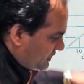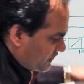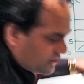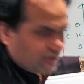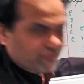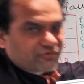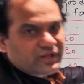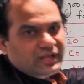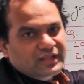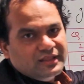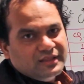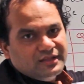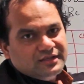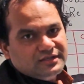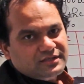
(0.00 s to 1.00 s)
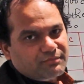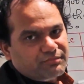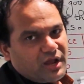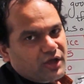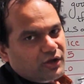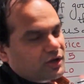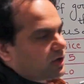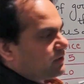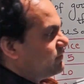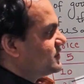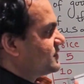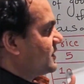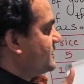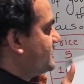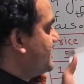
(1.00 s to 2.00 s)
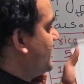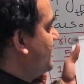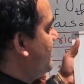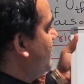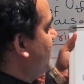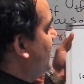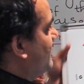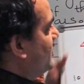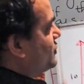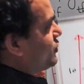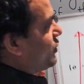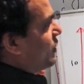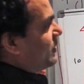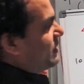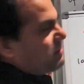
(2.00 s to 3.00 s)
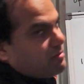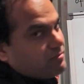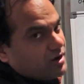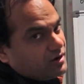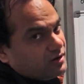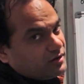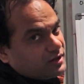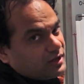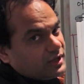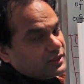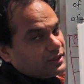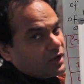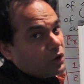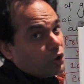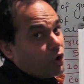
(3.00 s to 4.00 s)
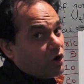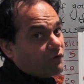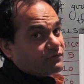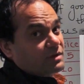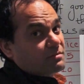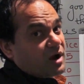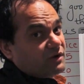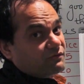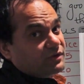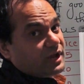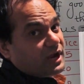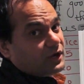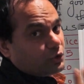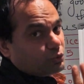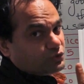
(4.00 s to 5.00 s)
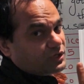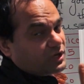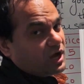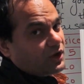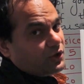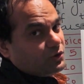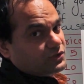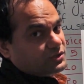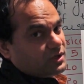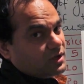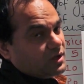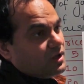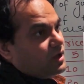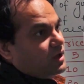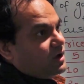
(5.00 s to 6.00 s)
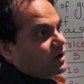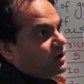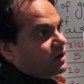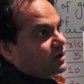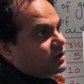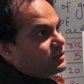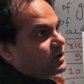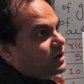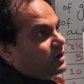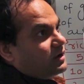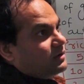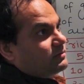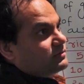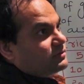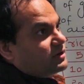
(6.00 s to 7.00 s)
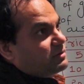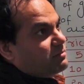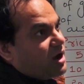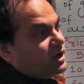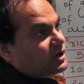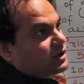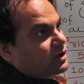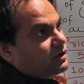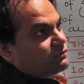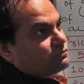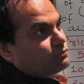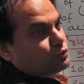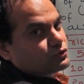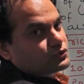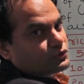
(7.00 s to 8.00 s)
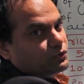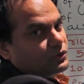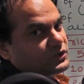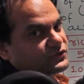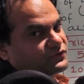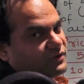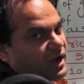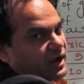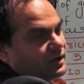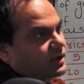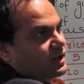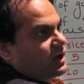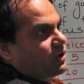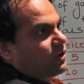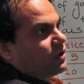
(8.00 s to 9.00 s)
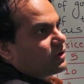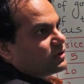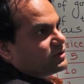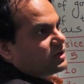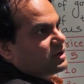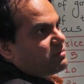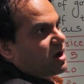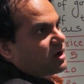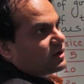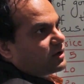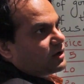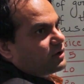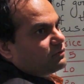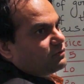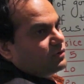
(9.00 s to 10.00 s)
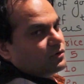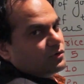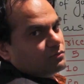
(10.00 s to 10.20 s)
shift in supply curve is concerned. So remember, in the law of demand we had two scenarios. The demand curve moves to its right, or the demand curve